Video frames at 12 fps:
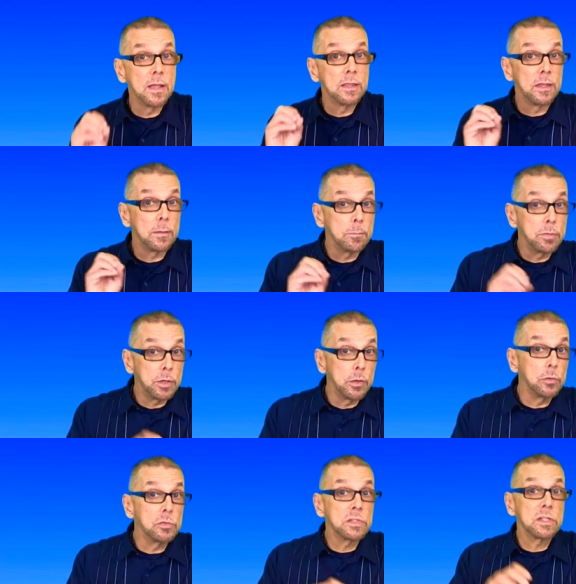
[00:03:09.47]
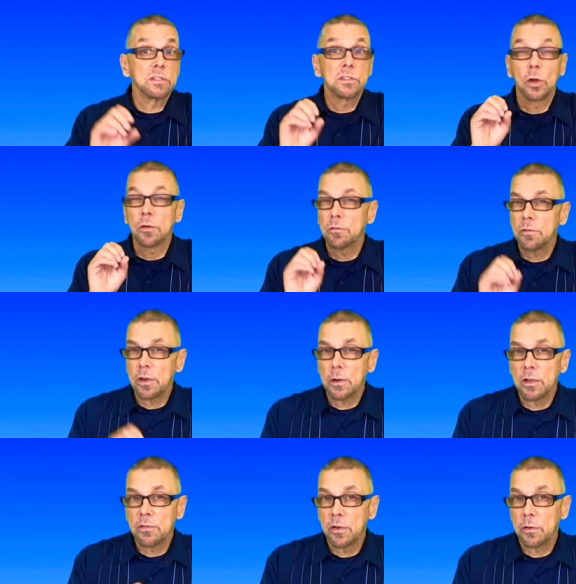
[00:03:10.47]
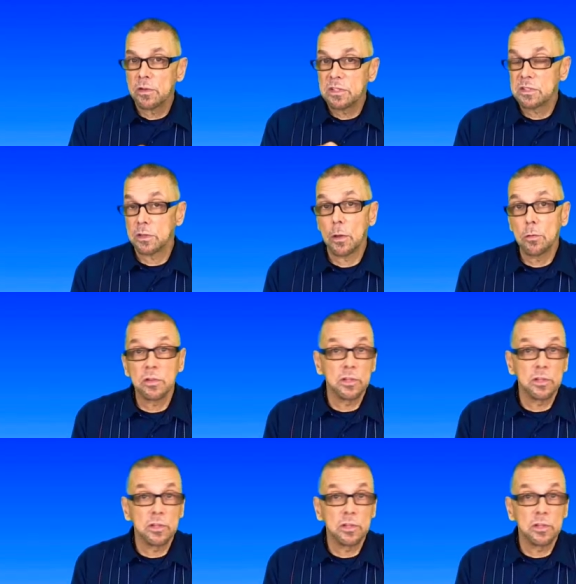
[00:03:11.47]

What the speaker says: the abuse can start very, very slowly.